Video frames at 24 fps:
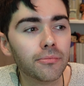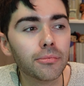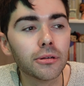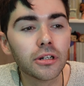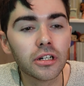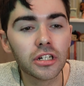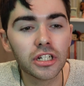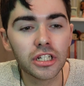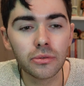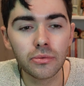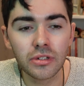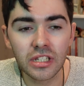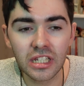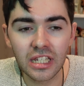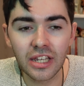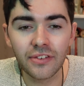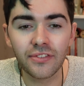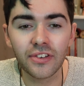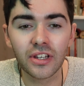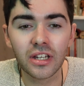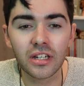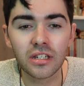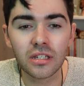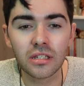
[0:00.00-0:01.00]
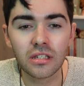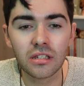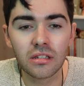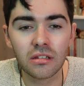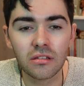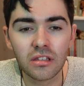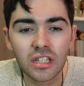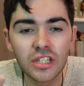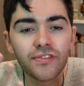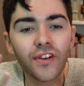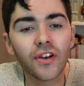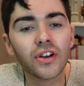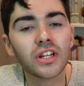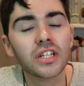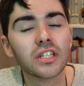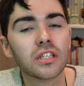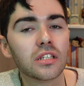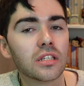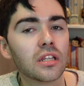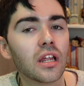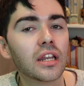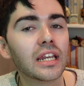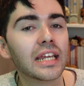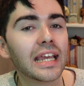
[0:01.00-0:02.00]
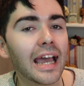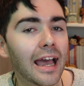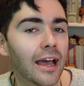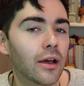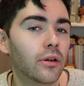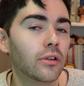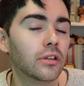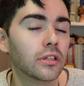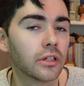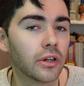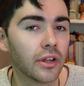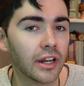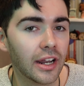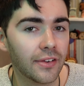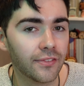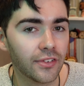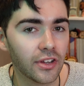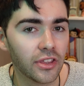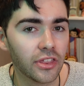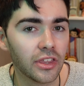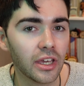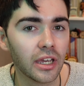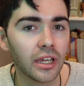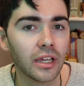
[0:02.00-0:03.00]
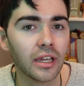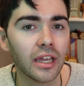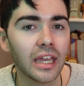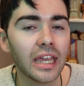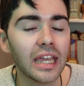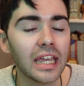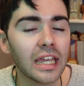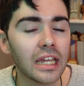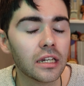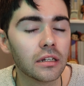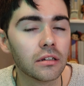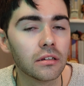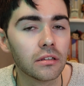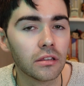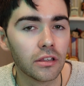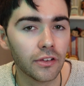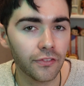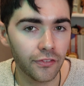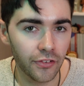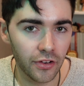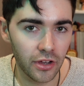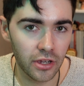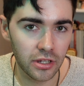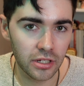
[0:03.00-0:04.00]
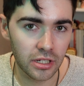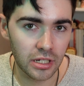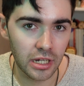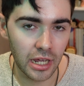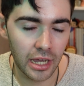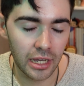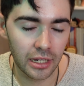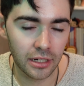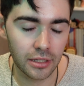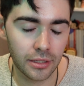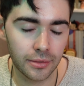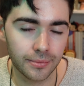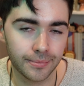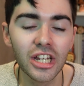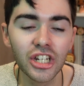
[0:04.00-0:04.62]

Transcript: because she was giving us this very sunny outlook on everything in the first act.